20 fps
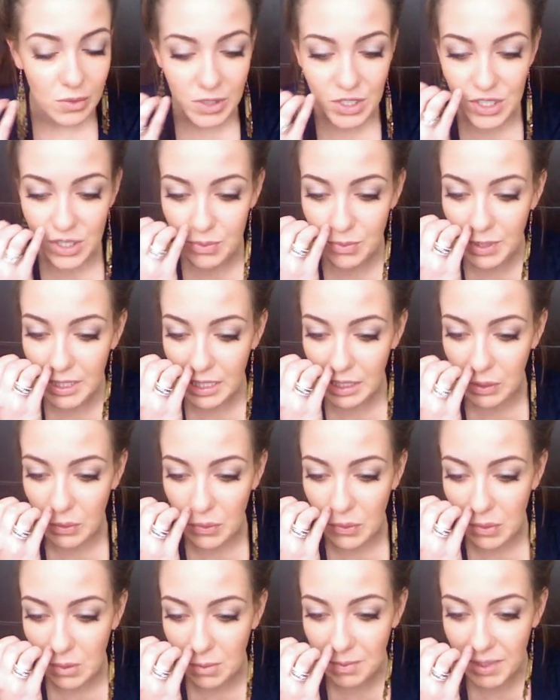which is really
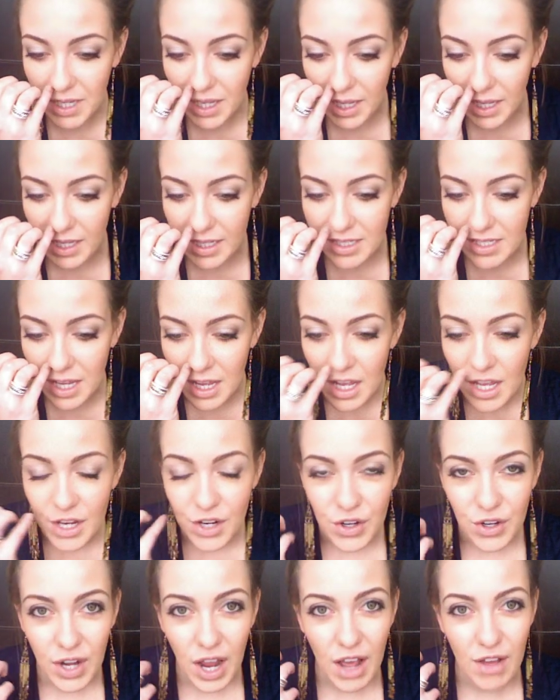cool because
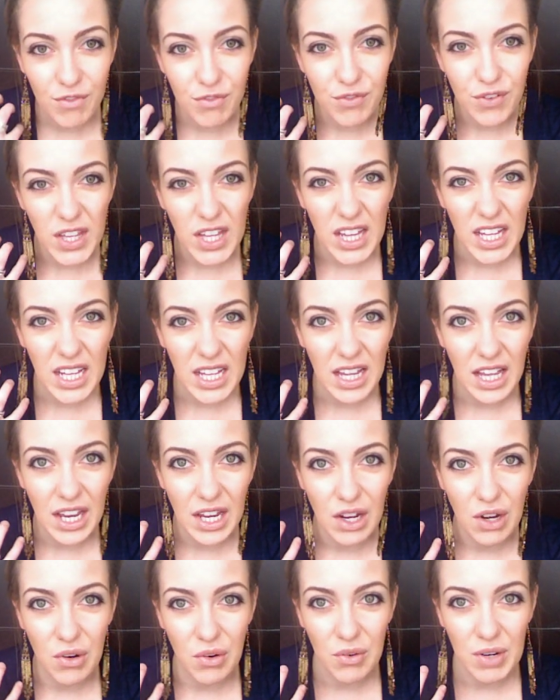you're not feeling
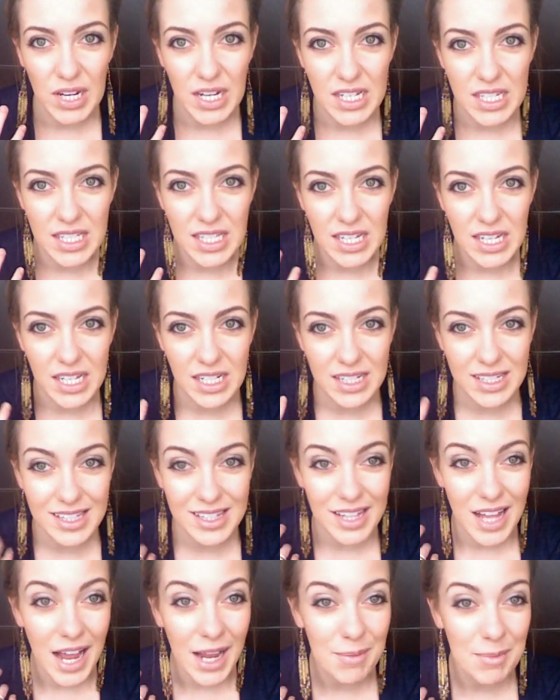like greasy and
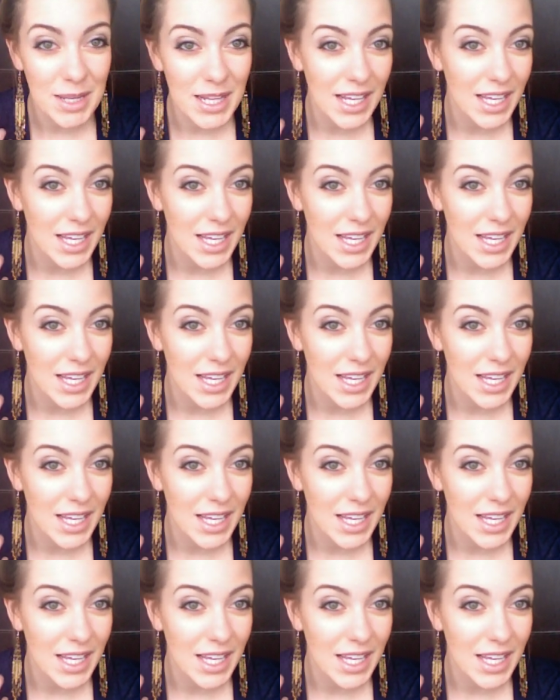slimy,